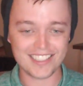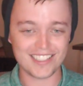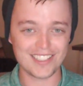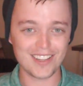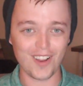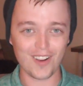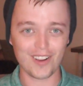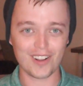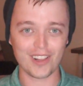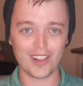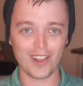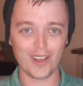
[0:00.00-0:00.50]

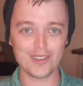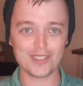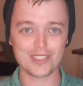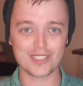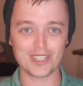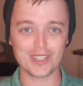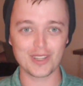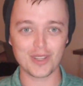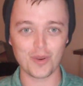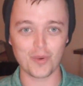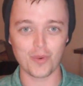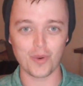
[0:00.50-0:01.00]
so close
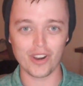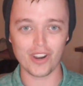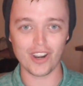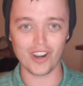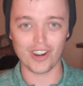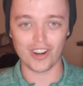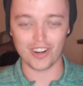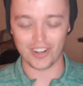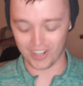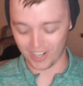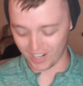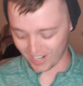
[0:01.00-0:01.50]
to the
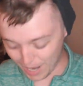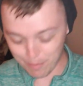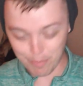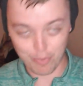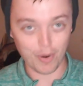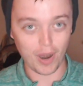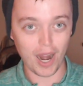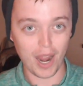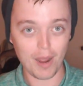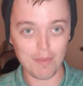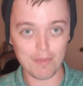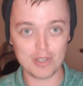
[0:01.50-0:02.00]
word. I
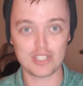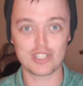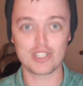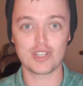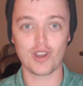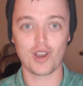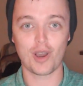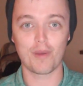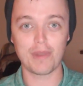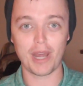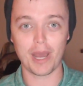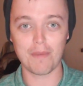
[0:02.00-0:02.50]
promise
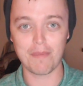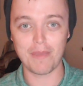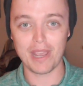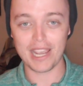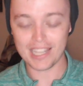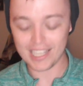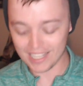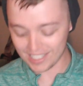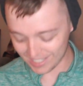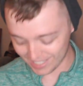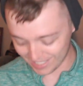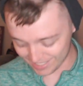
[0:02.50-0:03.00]
you, I'm not
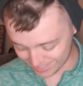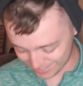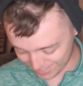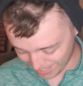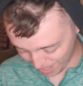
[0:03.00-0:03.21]
making this